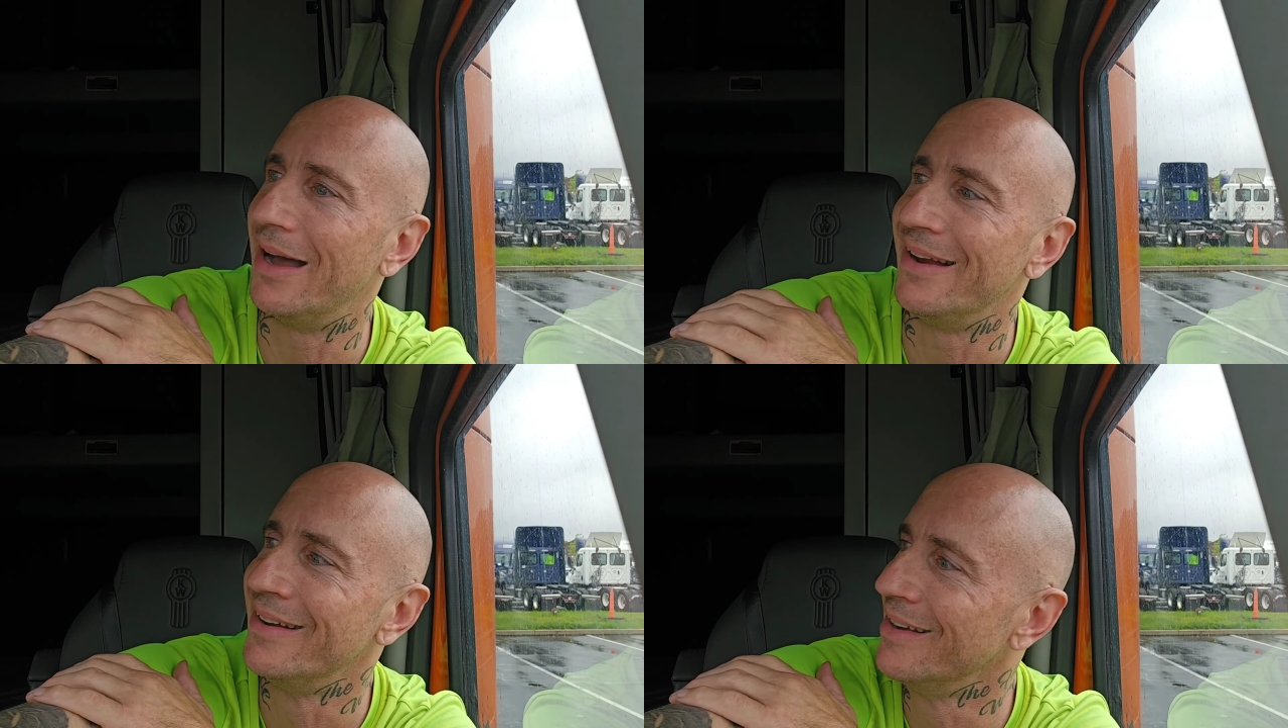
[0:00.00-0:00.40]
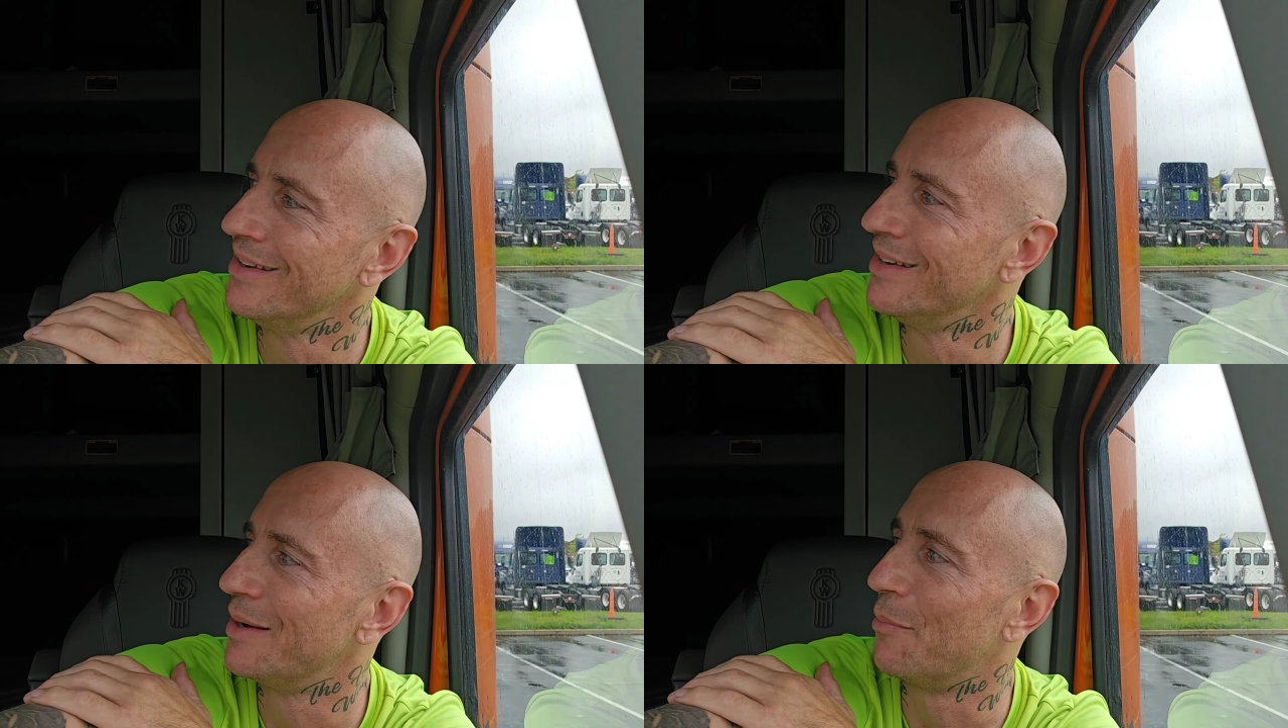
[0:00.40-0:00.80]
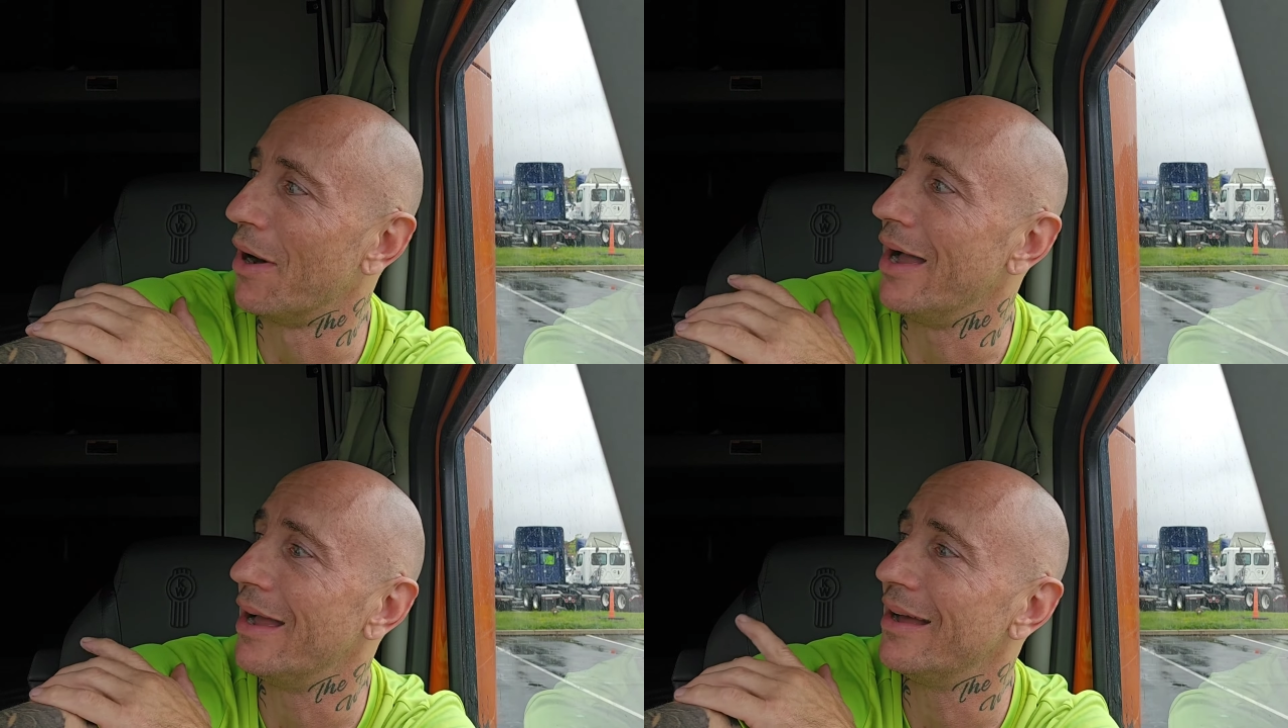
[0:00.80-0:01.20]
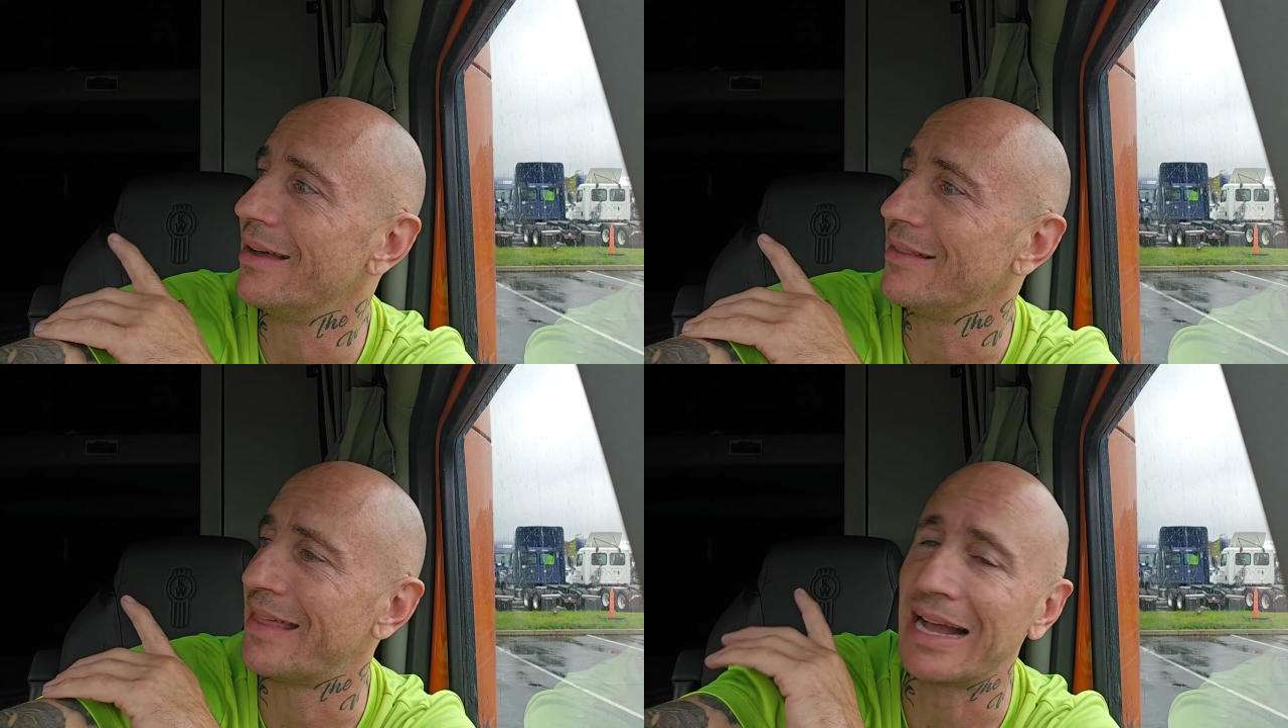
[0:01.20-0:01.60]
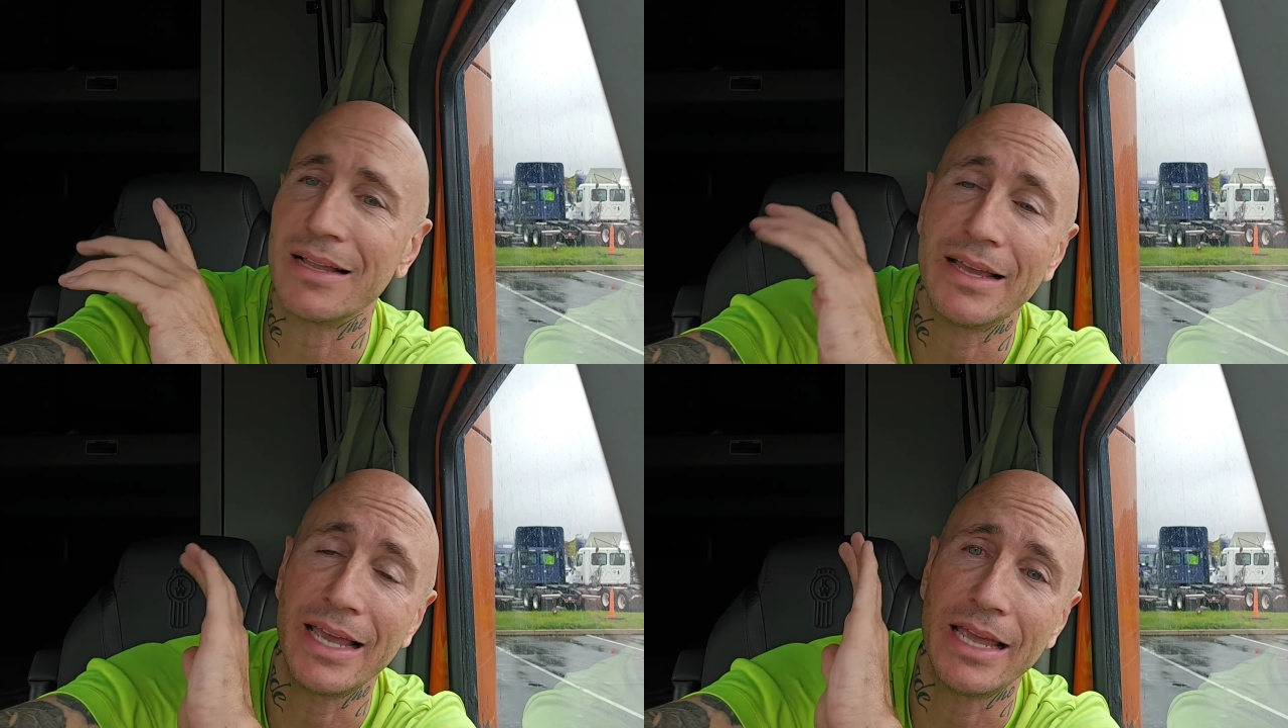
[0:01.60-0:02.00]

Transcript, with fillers: But but that